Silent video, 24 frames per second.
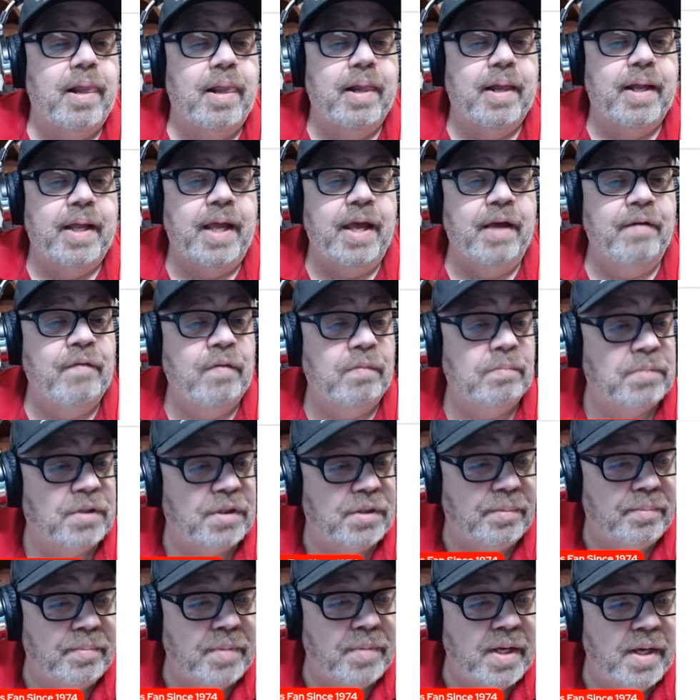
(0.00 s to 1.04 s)
Give them
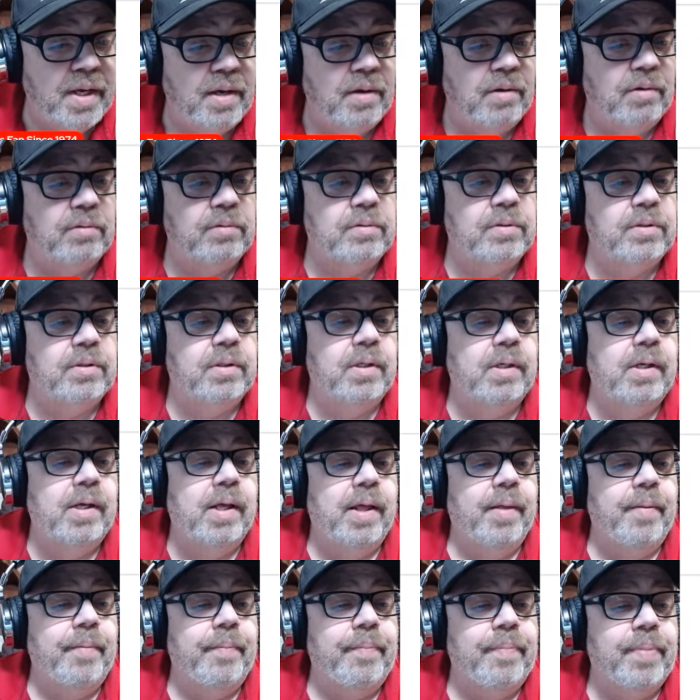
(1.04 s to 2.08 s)
some deals.
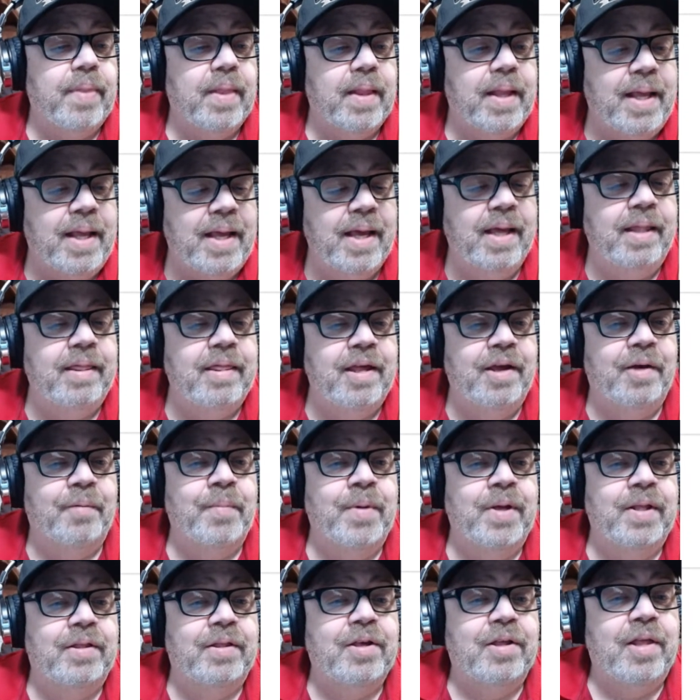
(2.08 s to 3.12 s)
Get them
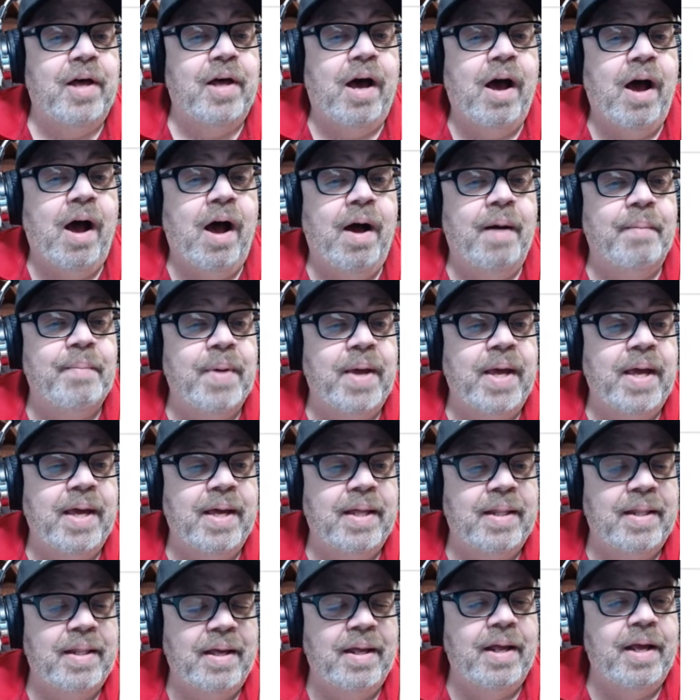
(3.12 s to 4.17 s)
into the hobby,
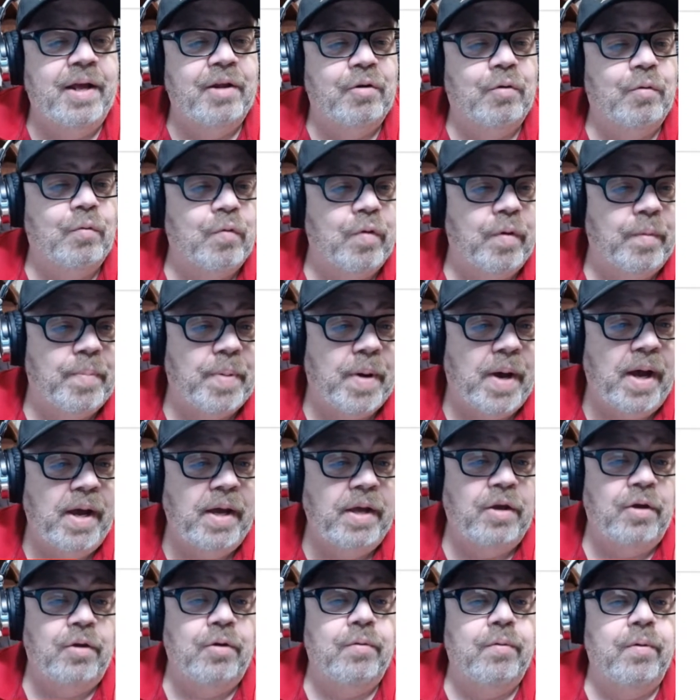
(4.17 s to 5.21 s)
and it'll repay
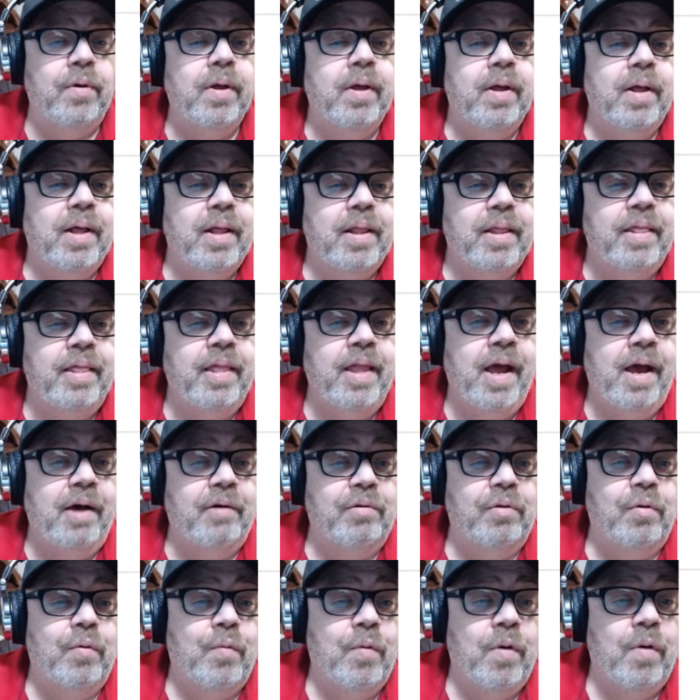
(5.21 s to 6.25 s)
you down
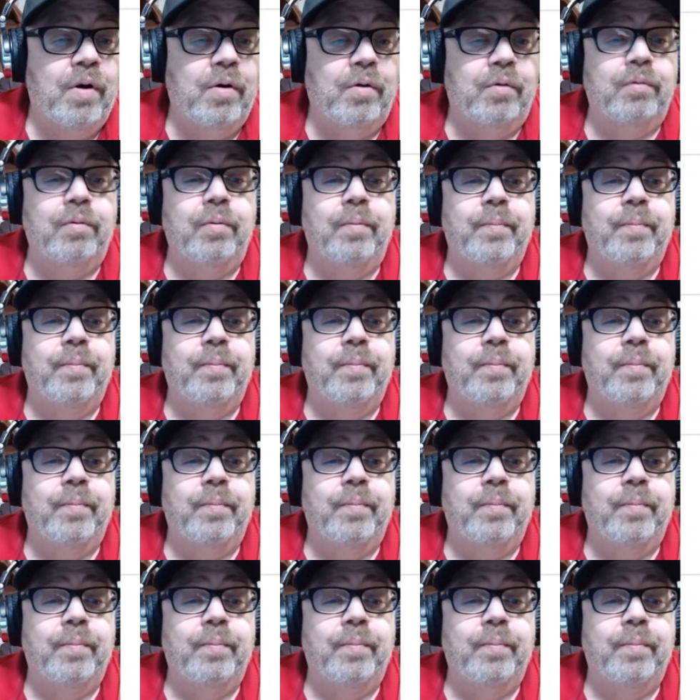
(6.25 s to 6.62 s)
the road.